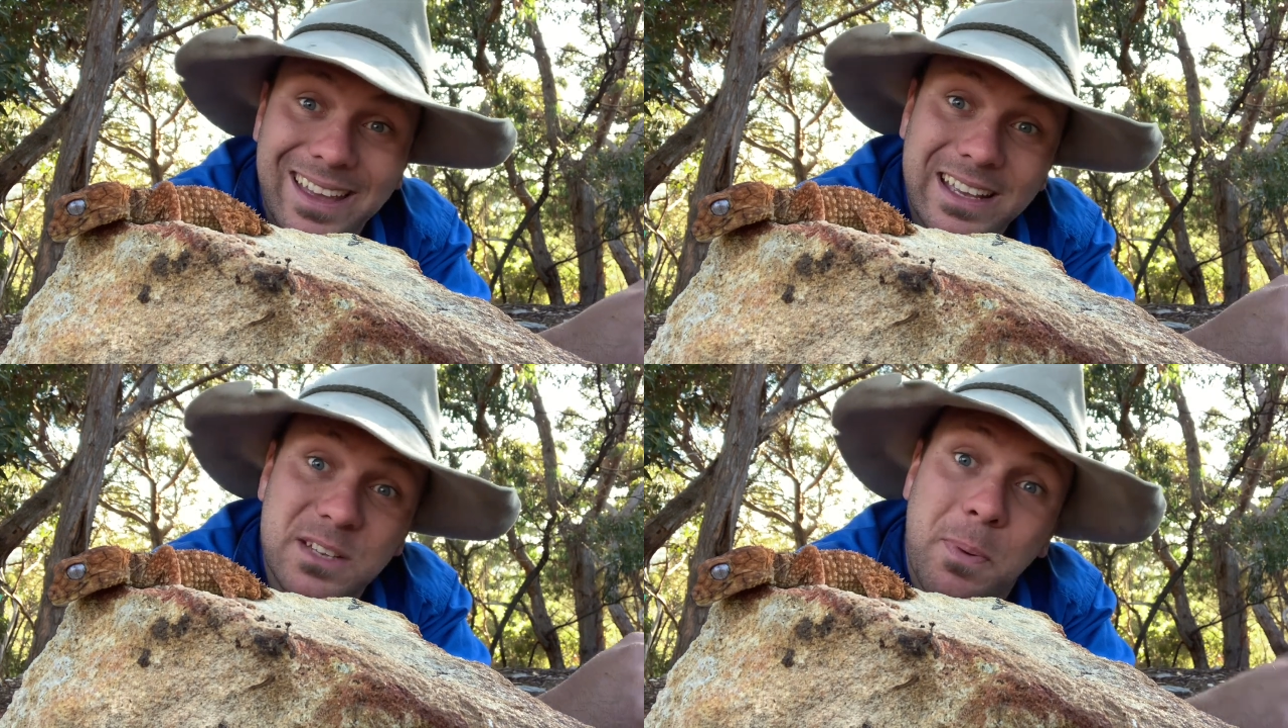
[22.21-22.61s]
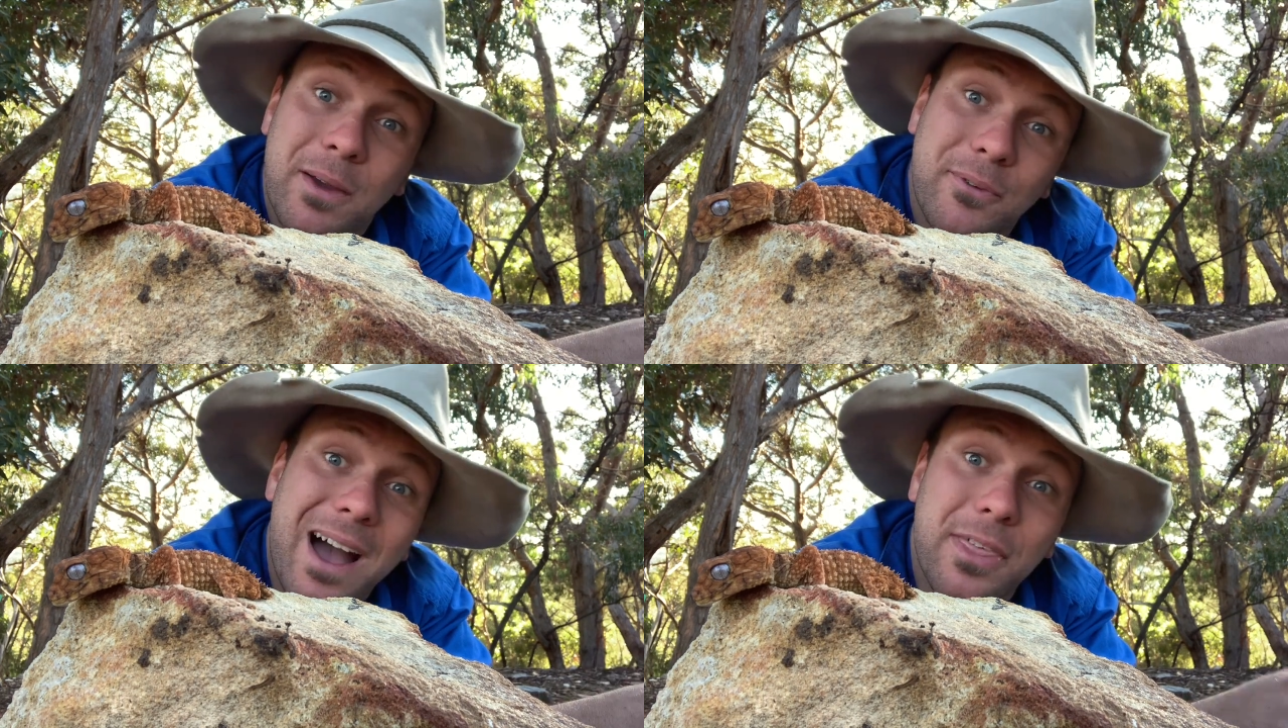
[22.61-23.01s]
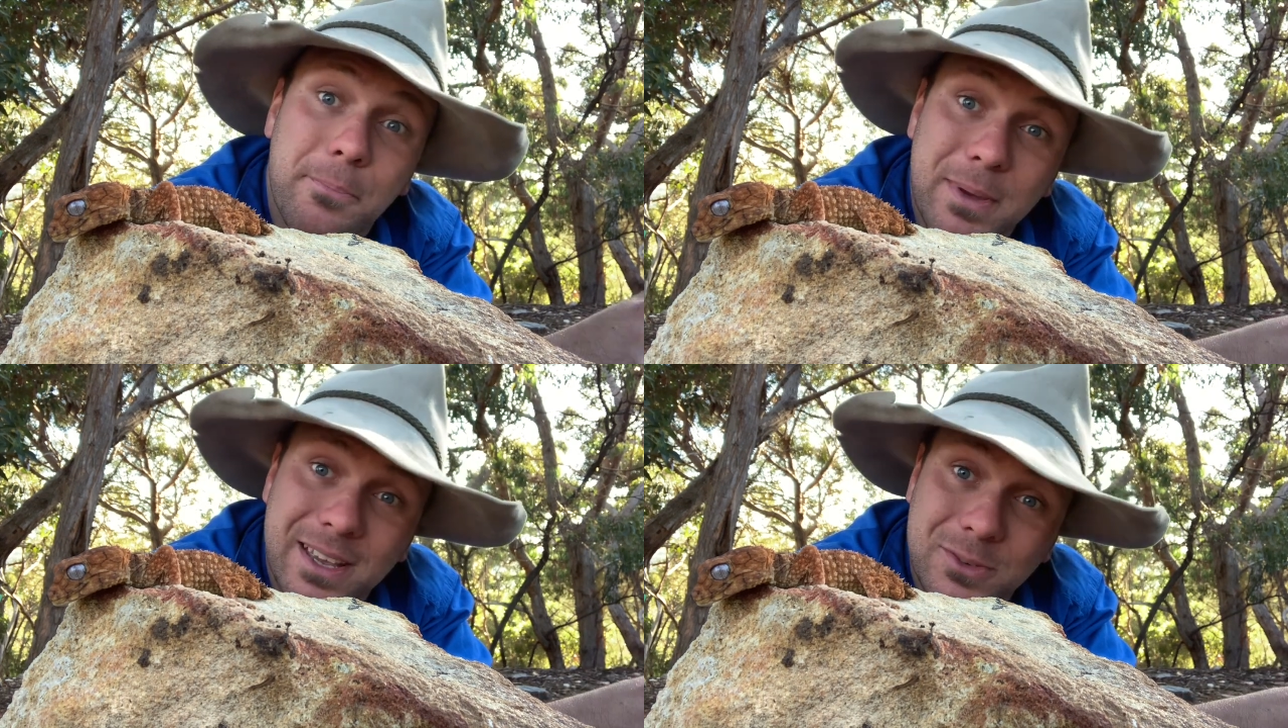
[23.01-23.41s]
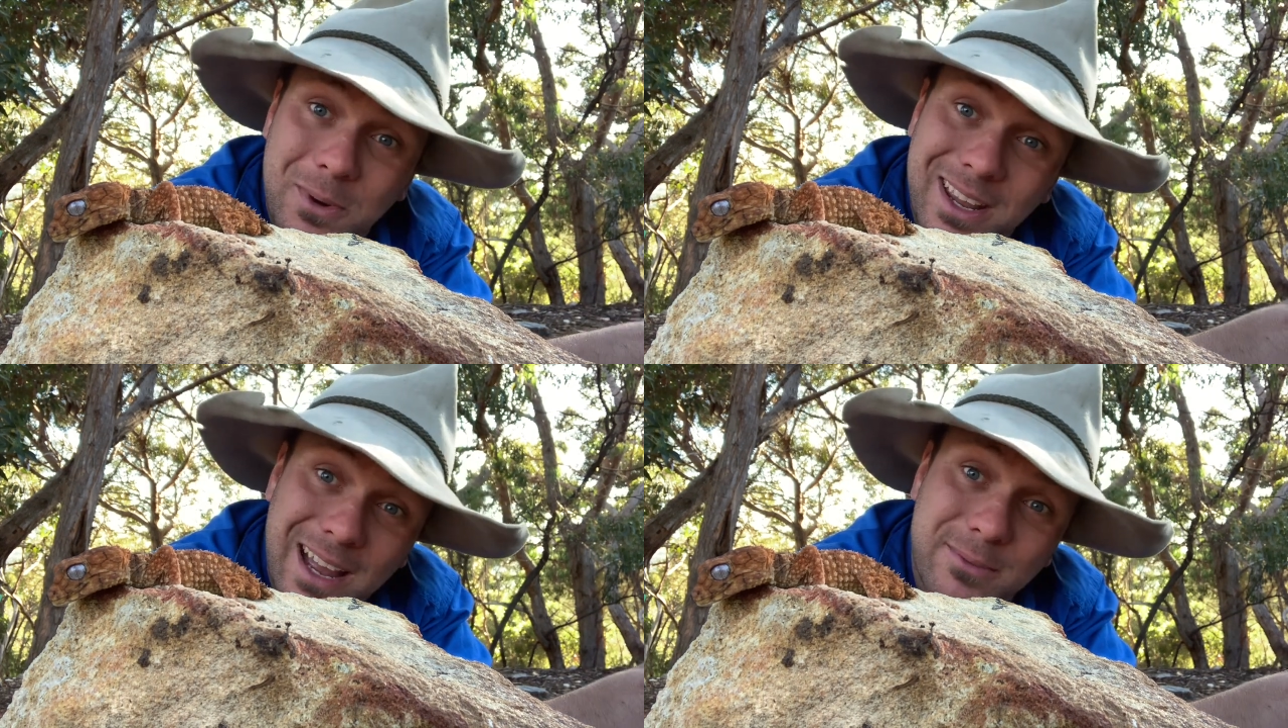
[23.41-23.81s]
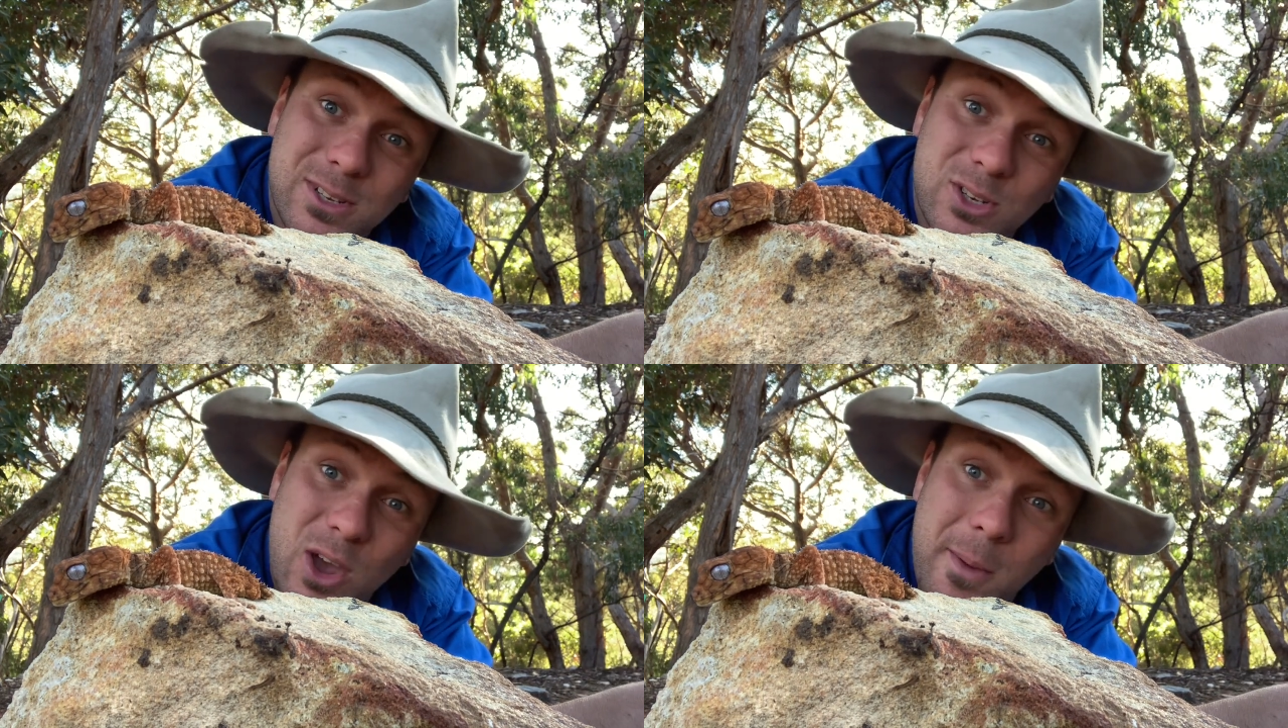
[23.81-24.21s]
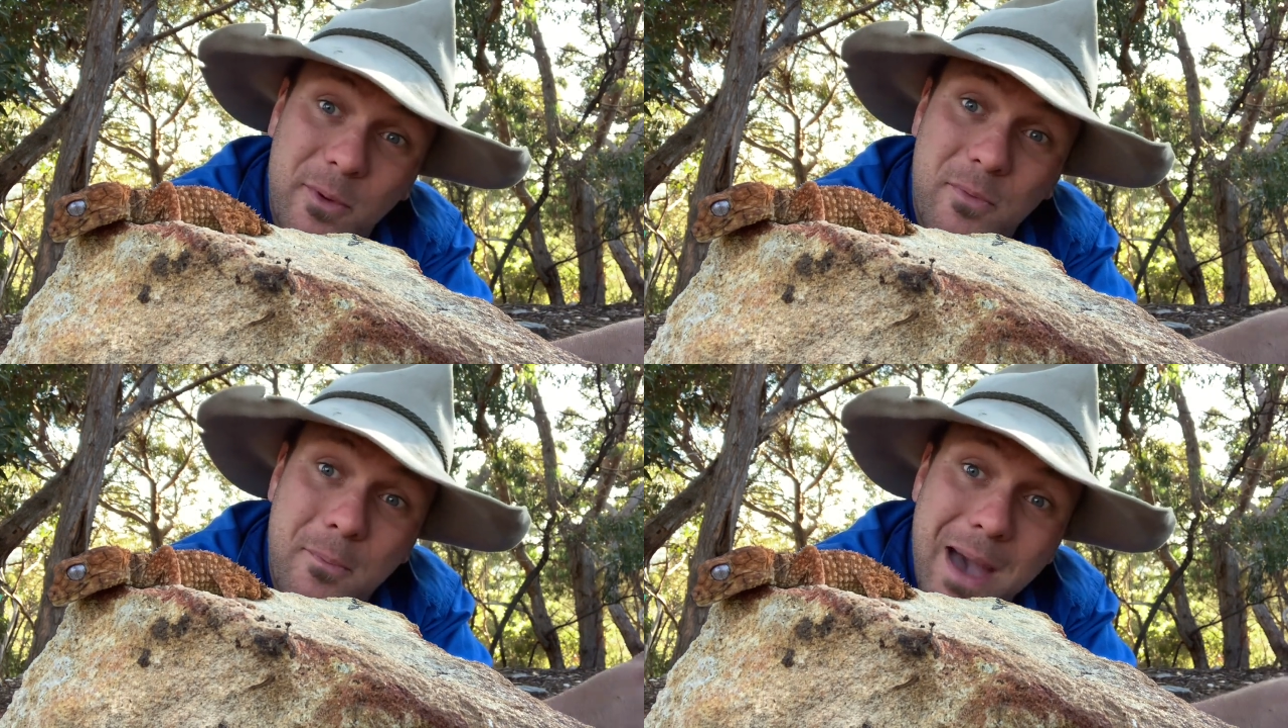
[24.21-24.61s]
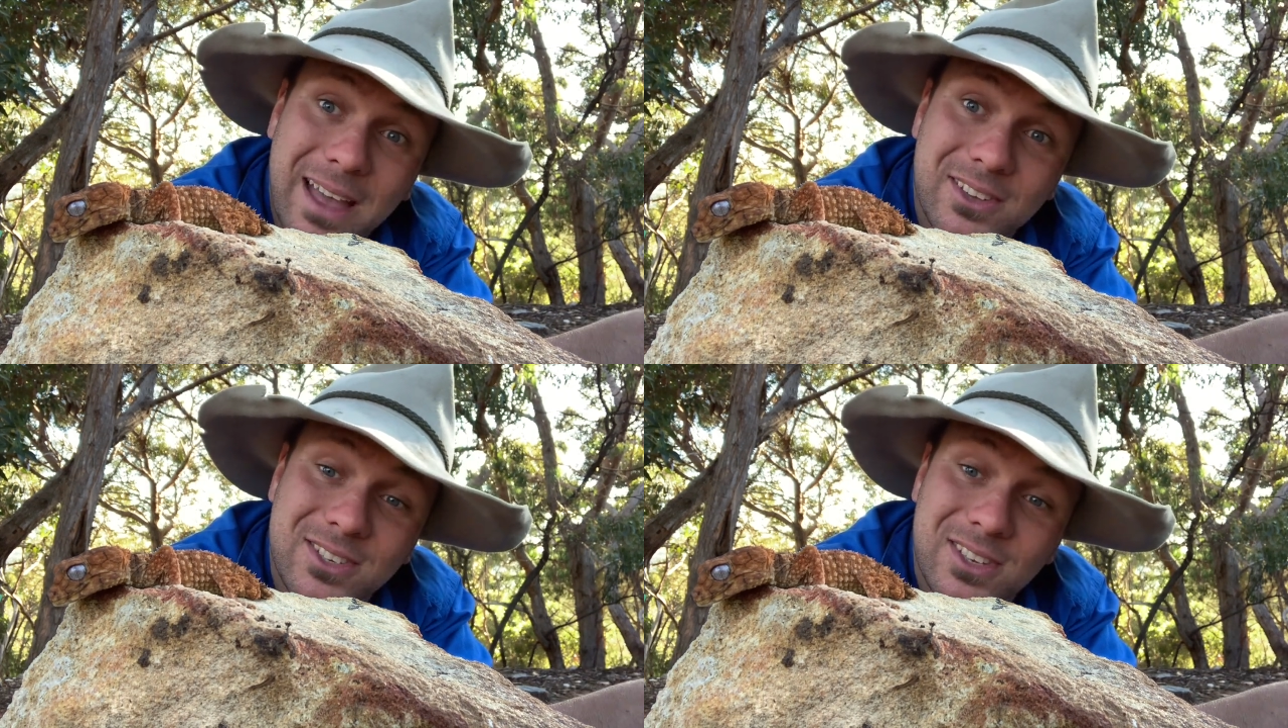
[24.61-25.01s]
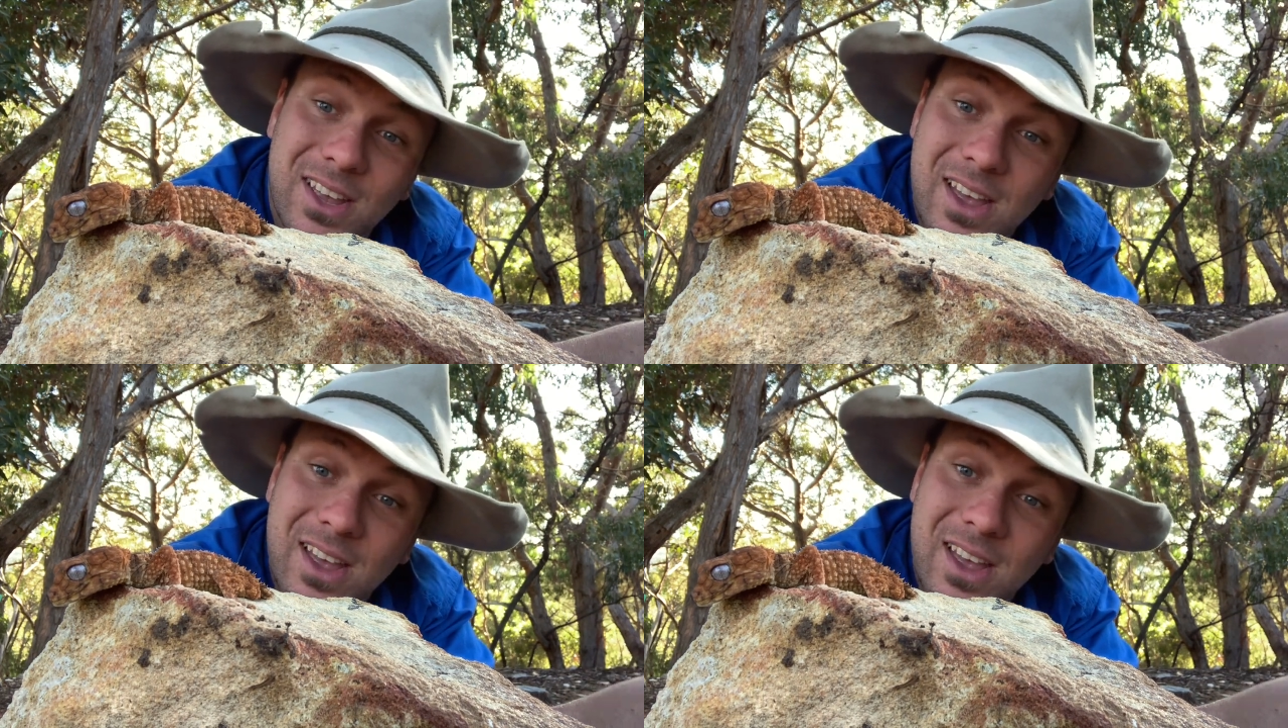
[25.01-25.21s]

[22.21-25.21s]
is by far the biggest when it comes to term of mass.